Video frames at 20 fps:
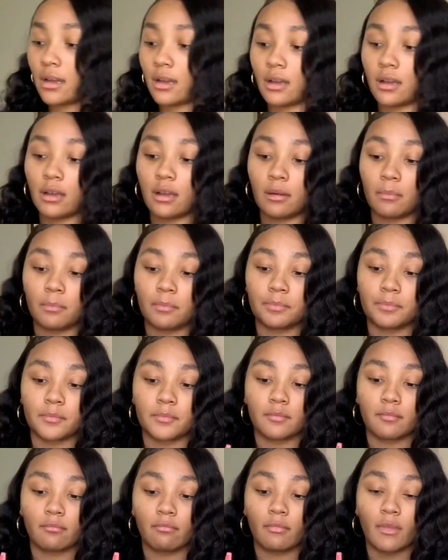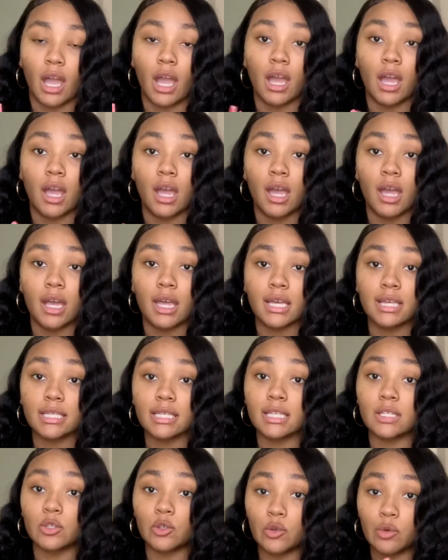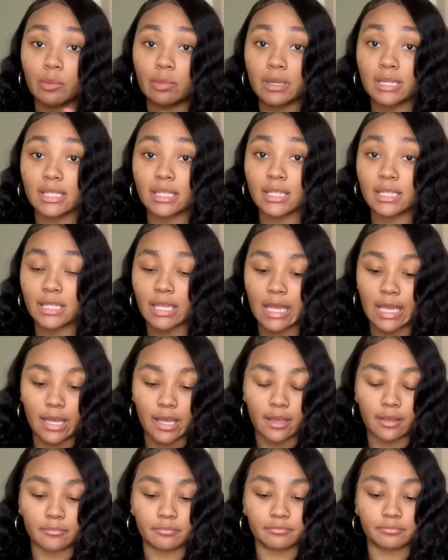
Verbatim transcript: um, it's a two-piece set,